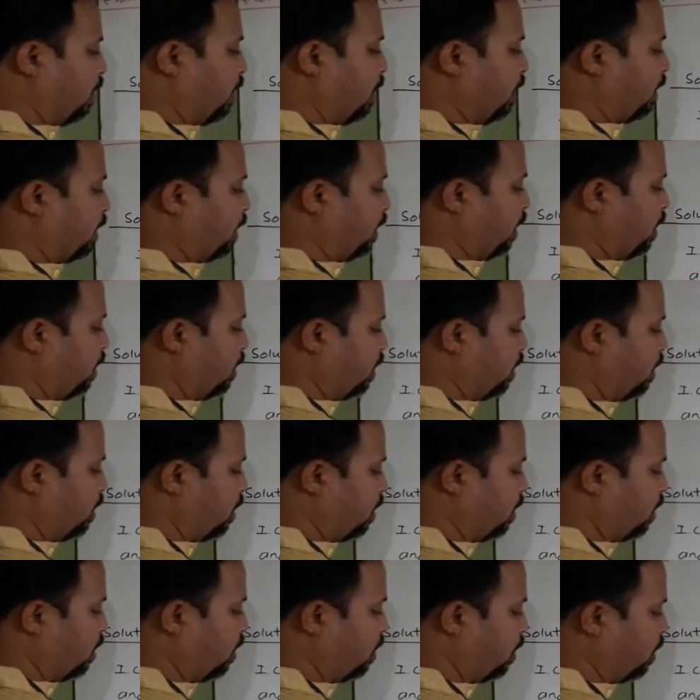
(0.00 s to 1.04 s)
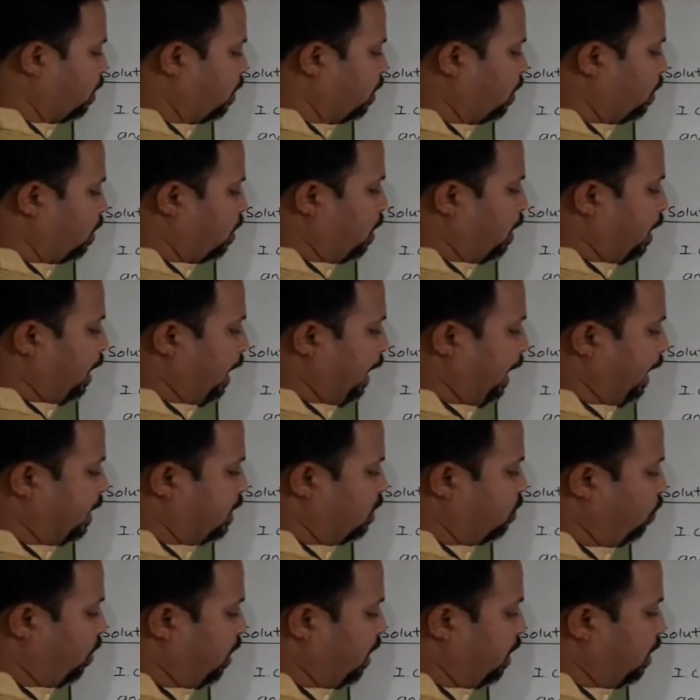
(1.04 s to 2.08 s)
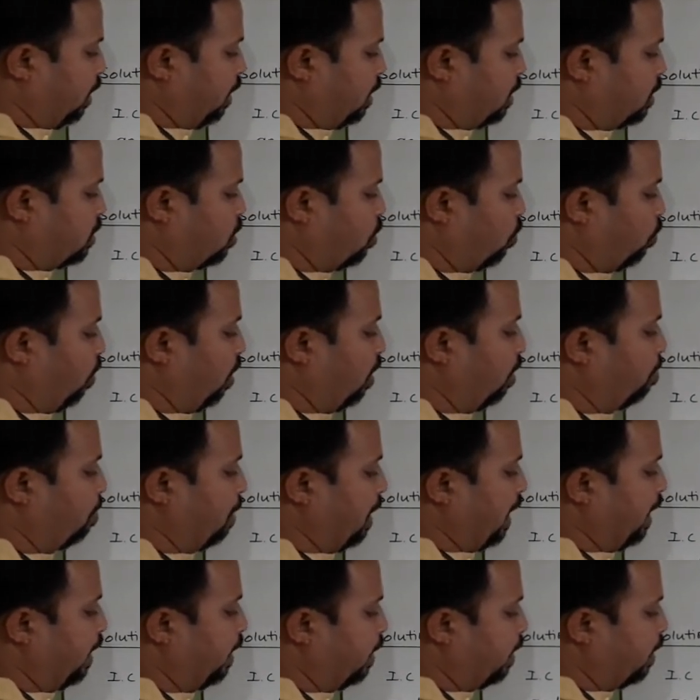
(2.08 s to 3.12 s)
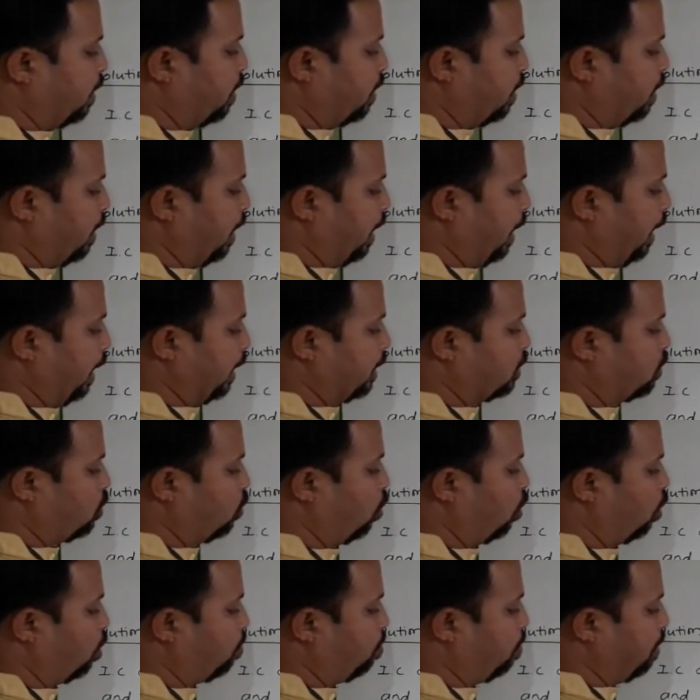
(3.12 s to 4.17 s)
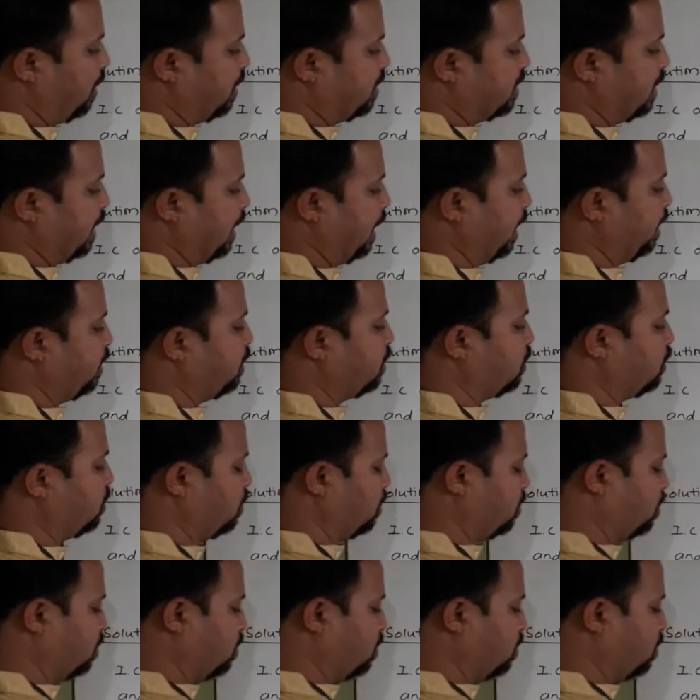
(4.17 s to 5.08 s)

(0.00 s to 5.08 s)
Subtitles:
that x1 is given by x naught plus h.